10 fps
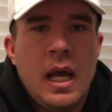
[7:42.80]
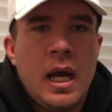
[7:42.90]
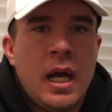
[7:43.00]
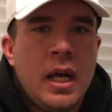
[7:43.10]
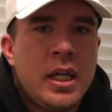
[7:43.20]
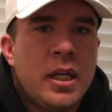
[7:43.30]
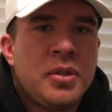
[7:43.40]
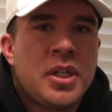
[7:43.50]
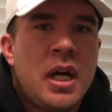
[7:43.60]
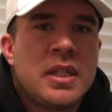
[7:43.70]
Uh, you know,
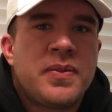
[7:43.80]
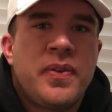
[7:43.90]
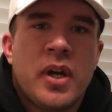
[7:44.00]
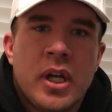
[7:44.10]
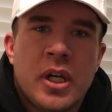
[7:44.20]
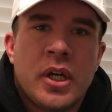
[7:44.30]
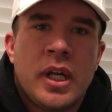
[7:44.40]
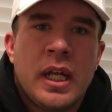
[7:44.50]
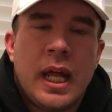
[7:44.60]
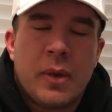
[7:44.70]
John's very good
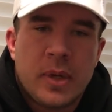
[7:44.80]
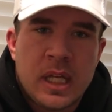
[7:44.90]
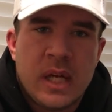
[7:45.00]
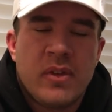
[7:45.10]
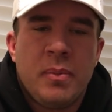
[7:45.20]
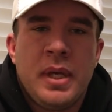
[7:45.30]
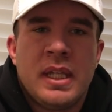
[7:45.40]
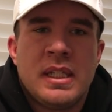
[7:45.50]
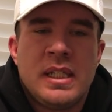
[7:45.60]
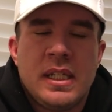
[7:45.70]
at, at giving me
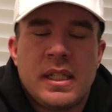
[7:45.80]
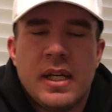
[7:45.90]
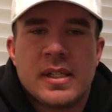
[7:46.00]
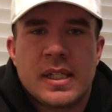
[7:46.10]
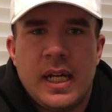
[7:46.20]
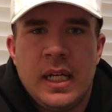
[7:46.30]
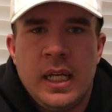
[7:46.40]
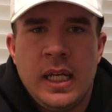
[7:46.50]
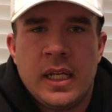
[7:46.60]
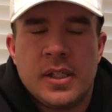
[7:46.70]
the details that I
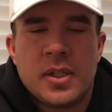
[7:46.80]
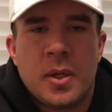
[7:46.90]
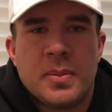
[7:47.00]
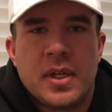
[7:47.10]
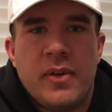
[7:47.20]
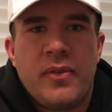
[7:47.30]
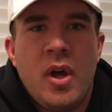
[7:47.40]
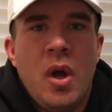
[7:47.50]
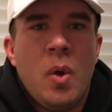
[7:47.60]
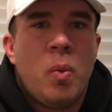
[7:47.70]
need in terms of
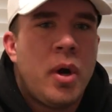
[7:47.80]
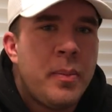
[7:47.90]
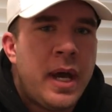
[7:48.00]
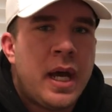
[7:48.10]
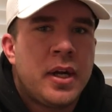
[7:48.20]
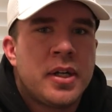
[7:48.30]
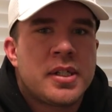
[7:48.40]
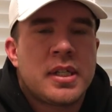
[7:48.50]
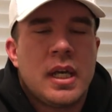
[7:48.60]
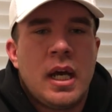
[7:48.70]
what
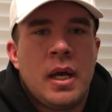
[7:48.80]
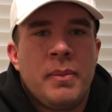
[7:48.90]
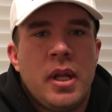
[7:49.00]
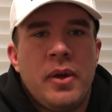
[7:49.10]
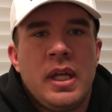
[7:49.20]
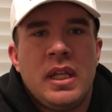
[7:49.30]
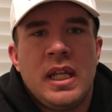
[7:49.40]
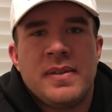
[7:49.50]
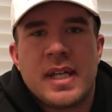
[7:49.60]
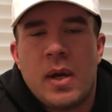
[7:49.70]
matters. Um, you know, he
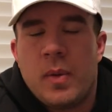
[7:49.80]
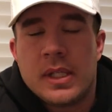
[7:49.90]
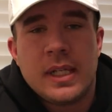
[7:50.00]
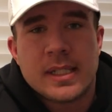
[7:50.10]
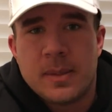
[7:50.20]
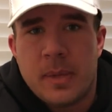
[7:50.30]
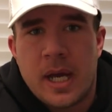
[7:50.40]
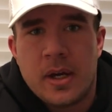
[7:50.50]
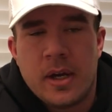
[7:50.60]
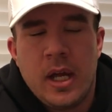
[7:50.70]
leaves out what doesn't
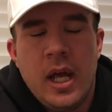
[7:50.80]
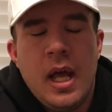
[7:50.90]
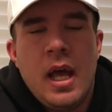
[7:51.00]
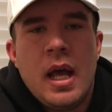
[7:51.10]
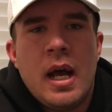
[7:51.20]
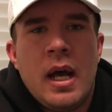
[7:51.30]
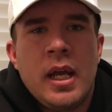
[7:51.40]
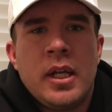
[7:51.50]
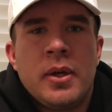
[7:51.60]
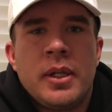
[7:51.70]
matter. Uh,
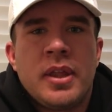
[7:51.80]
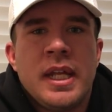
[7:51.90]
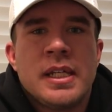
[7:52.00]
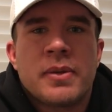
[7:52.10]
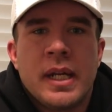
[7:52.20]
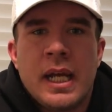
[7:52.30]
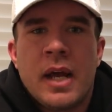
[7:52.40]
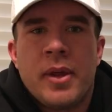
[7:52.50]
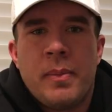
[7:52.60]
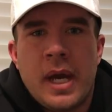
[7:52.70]
you know, and the things right
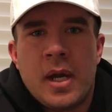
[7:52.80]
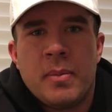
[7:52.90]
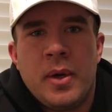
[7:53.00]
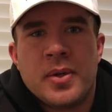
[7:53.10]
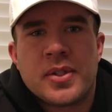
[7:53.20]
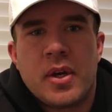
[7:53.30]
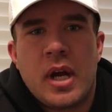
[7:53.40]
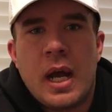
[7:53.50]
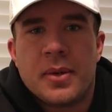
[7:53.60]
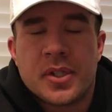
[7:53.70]
now that matter most are
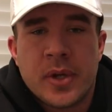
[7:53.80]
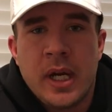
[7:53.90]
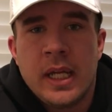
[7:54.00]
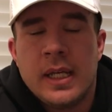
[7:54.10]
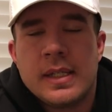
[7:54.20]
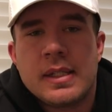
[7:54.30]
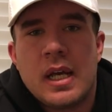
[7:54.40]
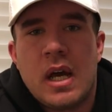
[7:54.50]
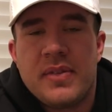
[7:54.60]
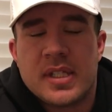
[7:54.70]
how his training is,
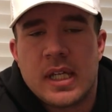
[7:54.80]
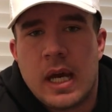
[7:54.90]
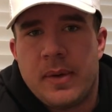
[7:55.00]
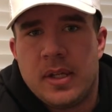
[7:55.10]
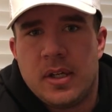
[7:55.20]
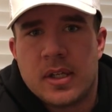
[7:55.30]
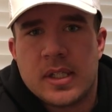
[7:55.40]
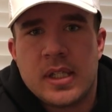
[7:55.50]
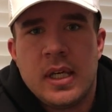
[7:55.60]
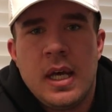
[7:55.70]
obviously how he
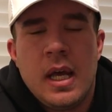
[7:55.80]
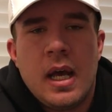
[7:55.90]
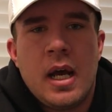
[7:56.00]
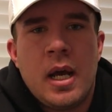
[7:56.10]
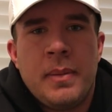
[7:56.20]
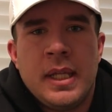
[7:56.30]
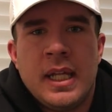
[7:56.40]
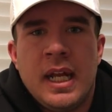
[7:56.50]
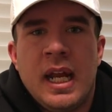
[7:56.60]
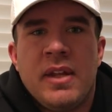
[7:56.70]
looks, um, and
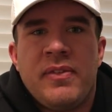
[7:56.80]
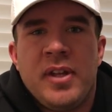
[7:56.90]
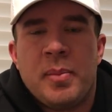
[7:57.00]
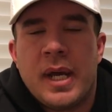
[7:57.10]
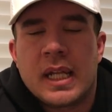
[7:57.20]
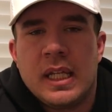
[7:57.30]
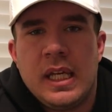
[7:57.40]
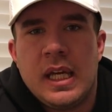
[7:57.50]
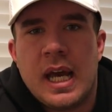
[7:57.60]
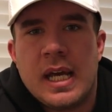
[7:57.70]
then any feedback that
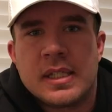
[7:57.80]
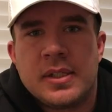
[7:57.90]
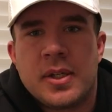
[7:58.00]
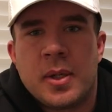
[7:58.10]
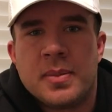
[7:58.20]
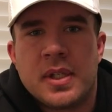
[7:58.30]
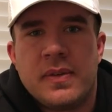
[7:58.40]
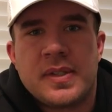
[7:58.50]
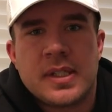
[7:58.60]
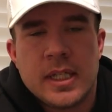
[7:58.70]
he has in terms
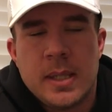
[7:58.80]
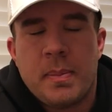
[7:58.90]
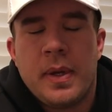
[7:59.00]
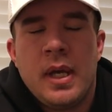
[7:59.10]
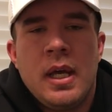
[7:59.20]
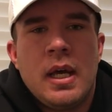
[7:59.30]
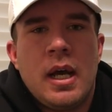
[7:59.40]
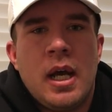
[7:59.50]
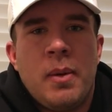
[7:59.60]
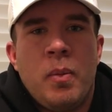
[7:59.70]
of sleep,
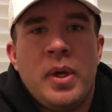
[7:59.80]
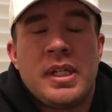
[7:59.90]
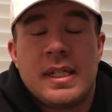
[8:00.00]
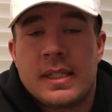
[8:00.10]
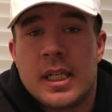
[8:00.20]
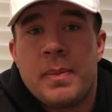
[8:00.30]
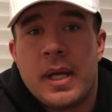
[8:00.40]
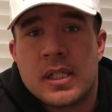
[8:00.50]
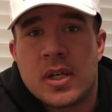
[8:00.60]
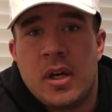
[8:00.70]
um, which his sleep
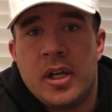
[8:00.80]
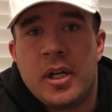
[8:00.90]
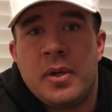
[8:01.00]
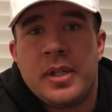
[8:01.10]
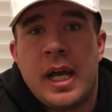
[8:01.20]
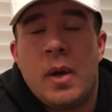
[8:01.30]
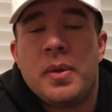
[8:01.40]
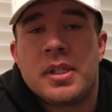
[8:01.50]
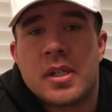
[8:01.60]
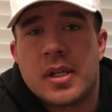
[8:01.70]
has started to go down,
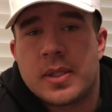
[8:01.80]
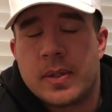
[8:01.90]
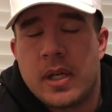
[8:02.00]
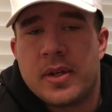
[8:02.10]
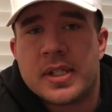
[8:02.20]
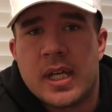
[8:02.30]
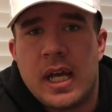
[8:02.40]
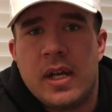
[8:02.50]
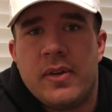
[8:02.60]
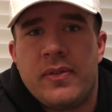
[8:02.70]
which is also another
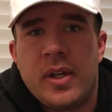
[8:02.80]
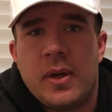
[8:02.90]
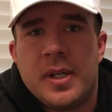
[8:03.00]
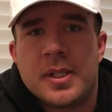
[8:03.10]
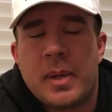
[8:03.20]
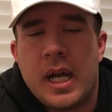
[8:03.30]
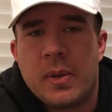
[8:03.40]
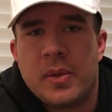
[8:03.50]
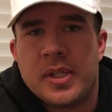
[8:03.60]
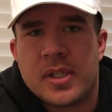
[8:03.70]
sign of, you know, body
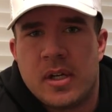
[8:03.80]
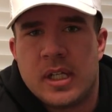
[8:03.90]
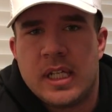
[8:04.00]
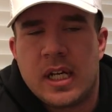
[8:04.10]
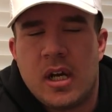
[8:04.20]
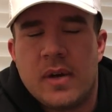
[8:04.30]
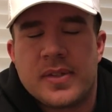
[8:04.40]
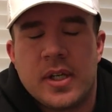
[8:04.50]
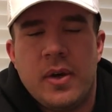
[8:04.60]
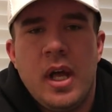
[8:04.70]
really starting to take off.
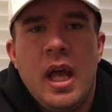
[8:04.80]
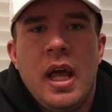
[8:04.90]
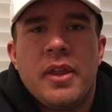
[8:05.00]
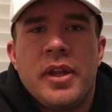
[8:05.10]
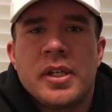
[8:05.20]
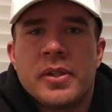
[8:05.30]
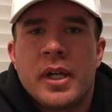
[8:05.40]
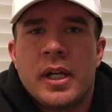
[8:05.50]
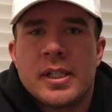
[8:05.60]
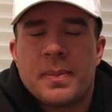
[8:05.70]
So things are
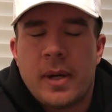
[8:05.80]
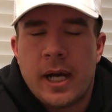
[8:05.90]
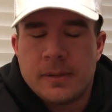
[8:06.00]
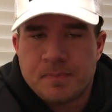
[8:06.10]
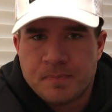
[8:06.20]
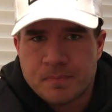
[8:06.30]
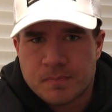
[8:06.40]
in a good spot.